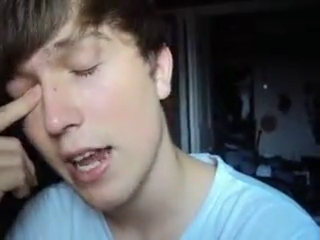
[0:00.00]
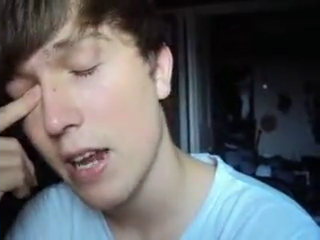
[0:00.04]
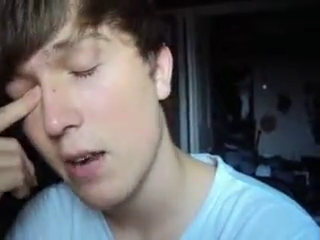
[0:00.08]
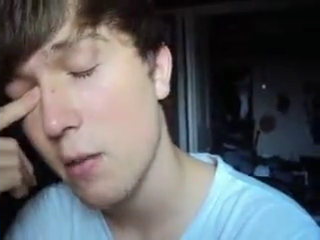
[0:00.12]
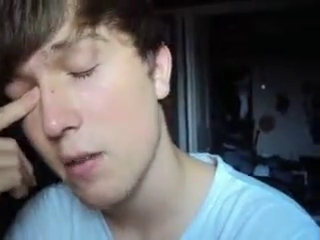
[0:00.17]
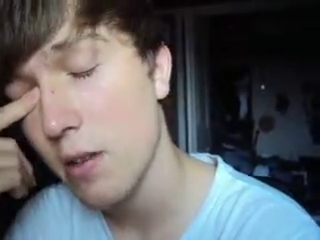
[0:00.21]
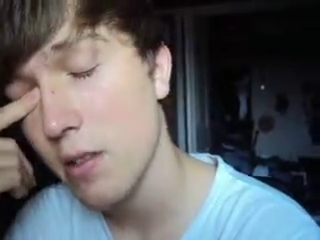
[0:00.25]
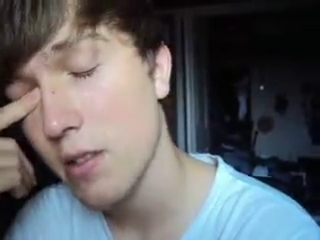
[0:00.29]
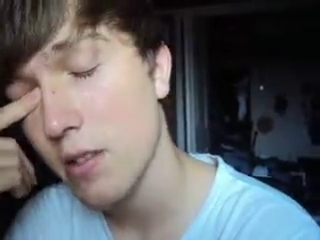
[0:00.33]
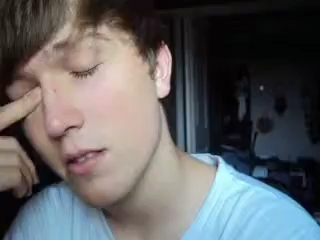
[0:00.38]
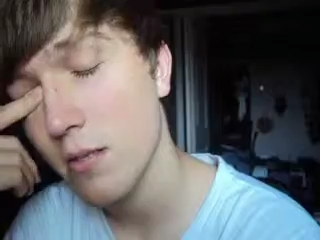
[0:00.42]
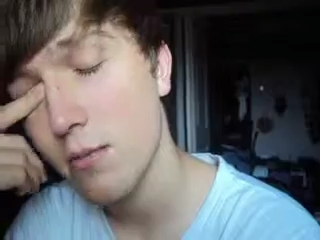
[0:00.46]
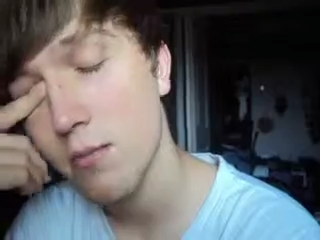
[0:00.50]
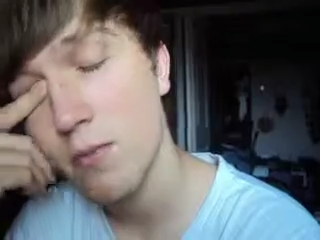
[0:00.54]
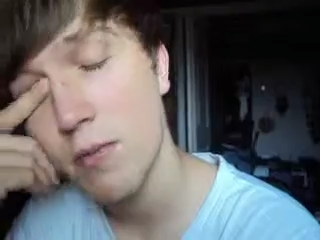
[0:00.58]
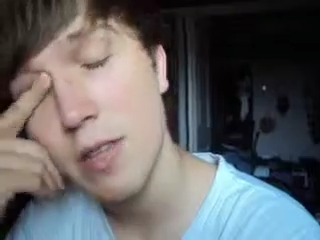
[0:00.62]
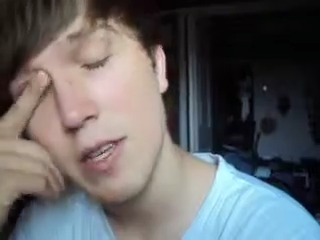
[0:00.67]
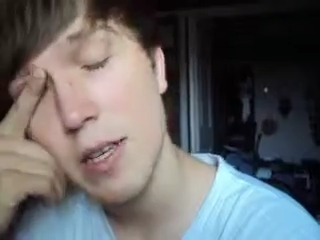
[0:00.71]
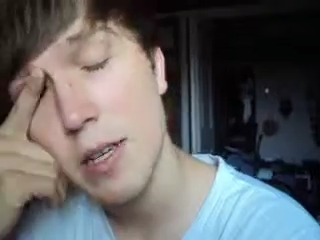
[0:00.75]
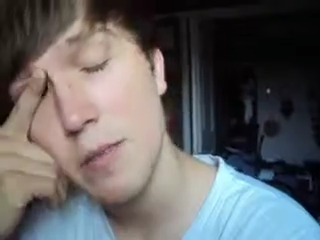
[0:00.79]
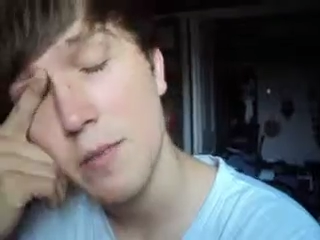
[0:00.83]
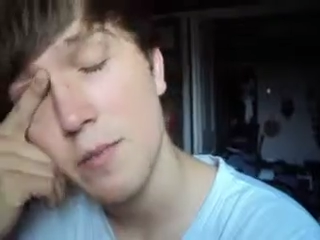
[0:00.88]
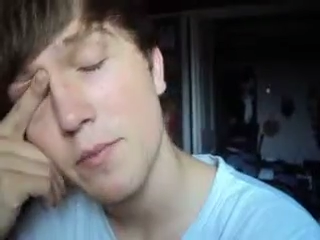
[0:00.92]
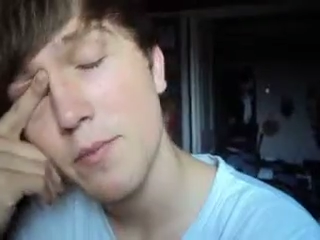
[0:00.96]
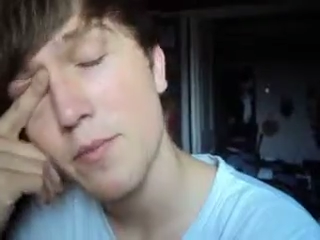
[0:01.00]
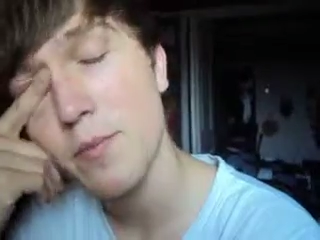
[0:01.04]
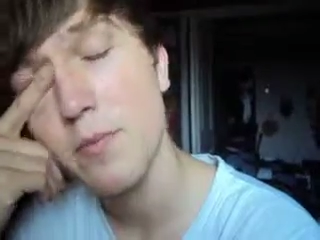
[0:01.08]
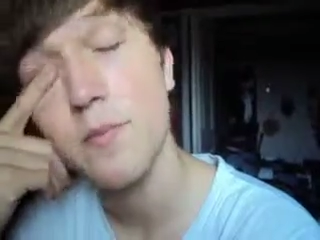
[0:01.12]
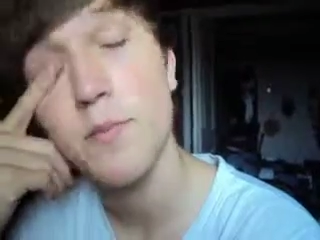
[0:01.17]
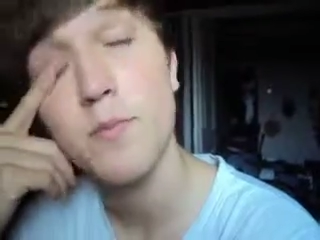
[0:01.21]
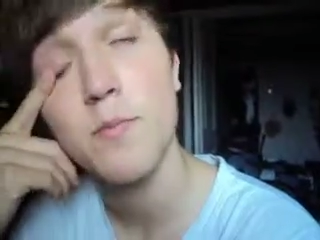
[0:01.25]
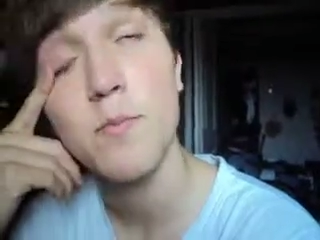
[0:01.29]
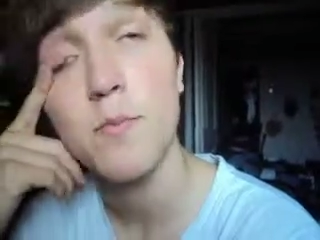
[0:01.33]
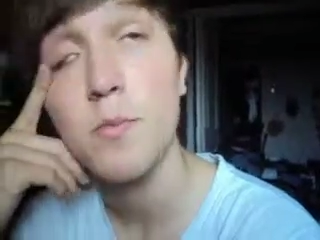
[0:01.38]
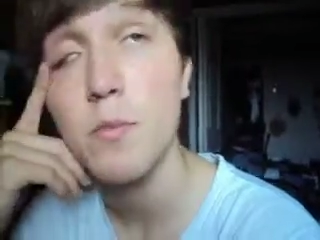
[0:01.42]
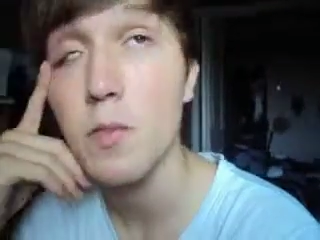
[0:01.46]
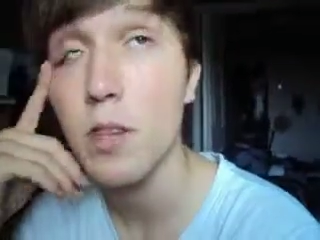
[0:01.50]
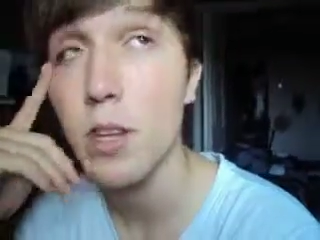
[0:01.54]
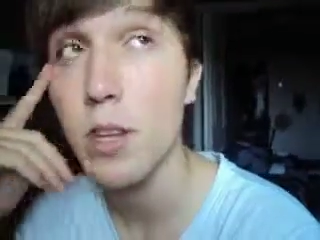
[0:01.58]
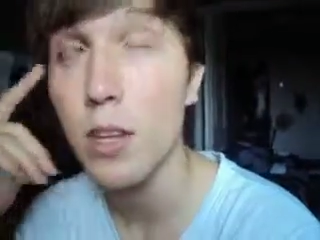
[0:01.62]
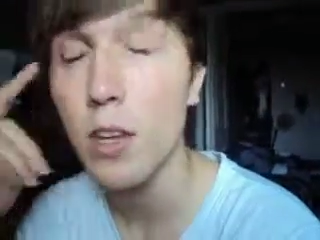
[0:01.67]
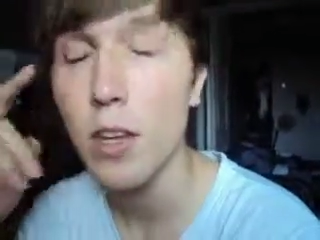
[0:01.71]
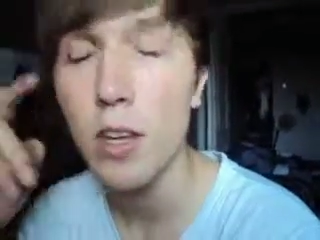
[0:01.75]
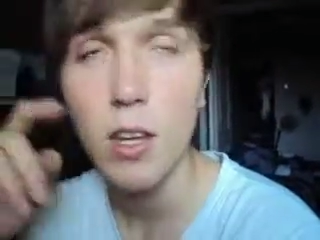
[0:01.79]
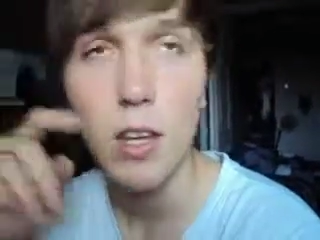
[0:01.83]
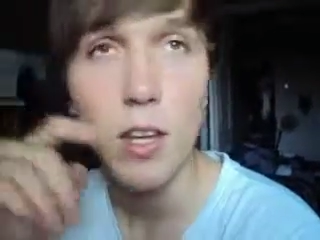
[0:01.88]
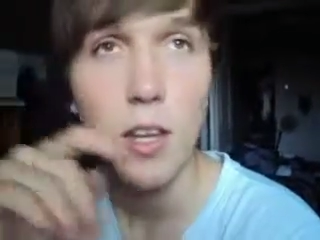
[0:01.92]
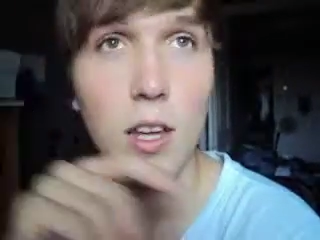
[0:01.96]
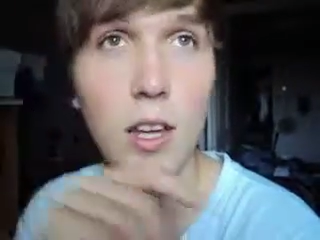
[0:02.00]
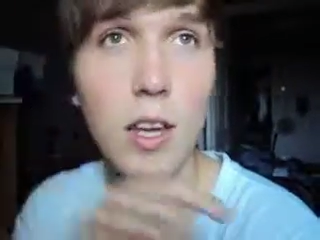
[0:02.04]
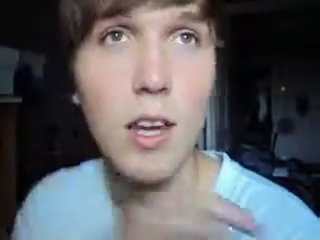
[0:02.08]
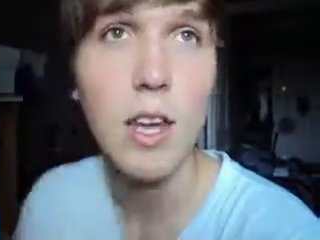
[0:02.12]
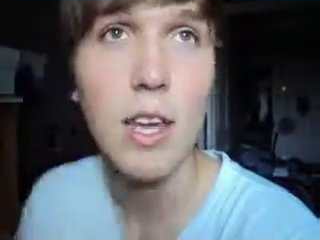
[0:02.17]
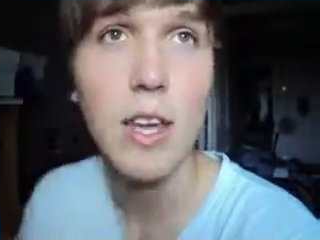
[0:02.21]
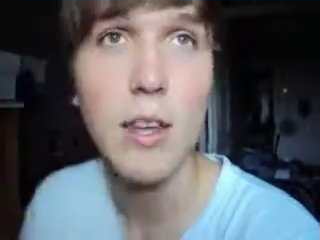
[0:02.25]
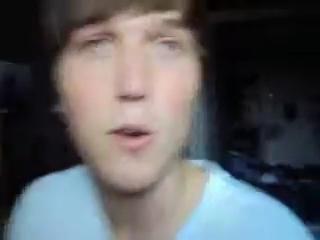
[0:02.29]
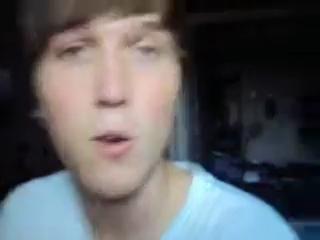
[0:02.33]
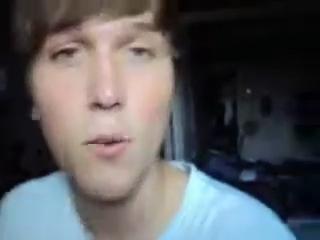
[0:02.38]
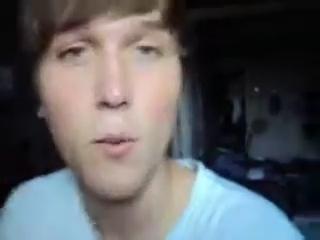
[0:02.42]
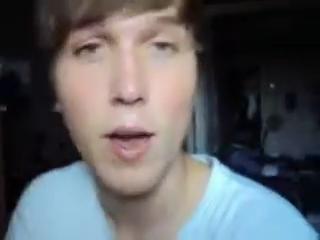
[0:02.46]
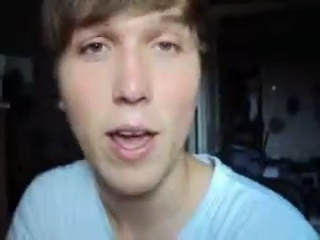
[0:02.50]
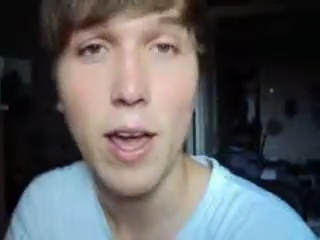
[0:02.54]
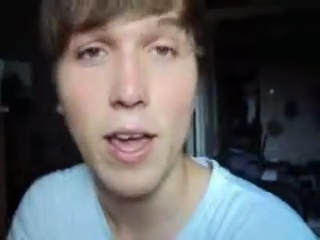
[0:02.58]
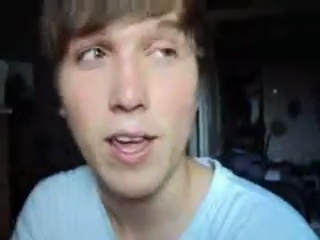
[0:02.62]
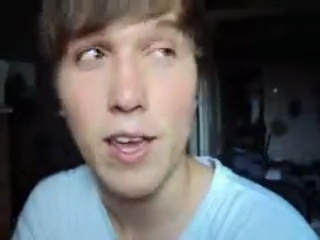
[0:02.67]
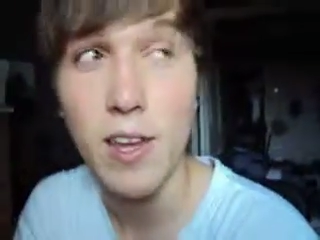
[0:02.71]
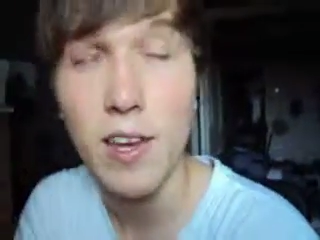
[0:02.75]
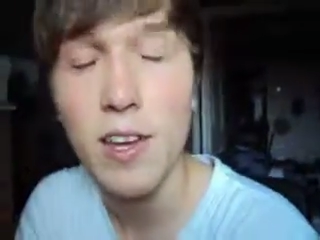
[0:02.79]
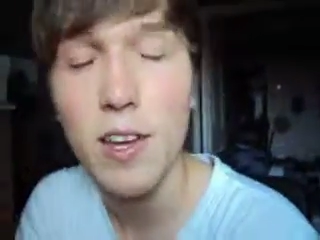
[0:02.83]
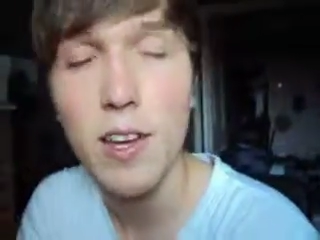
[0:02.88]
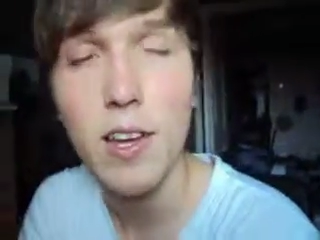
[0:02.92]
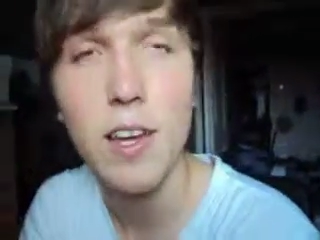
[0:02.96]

Animism, yeah, in a way.